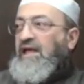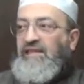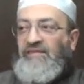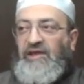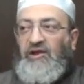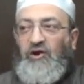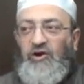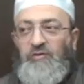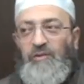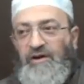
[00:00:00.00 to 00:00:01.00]
and they
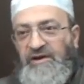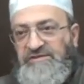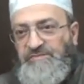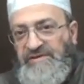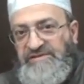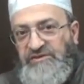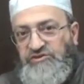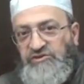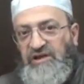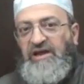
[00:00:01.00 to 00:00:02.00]
heard about his
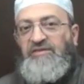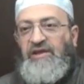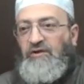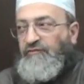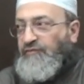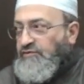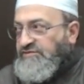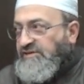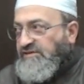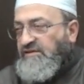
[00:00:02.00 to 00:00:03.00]
message and they
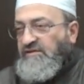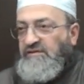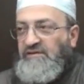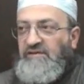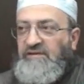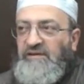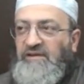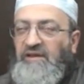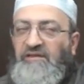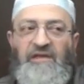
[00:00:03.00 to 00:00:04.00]
refused it,
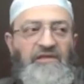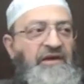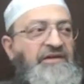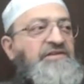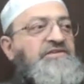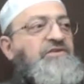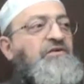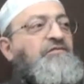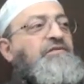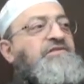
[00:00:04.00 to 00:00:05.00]
that they
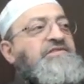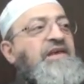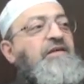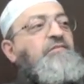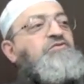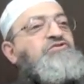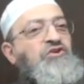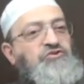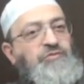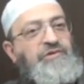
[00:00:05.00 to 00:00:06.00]
deserve the same
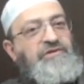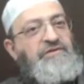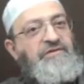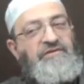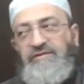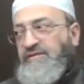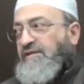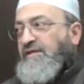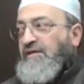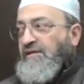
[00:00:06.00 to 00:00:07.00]
judgment
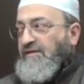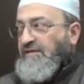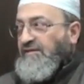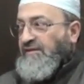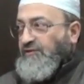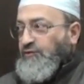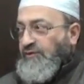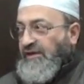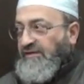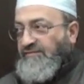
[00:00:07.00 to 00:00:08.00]
that you
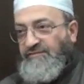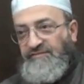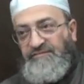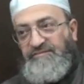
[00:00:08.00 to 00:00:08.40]
gave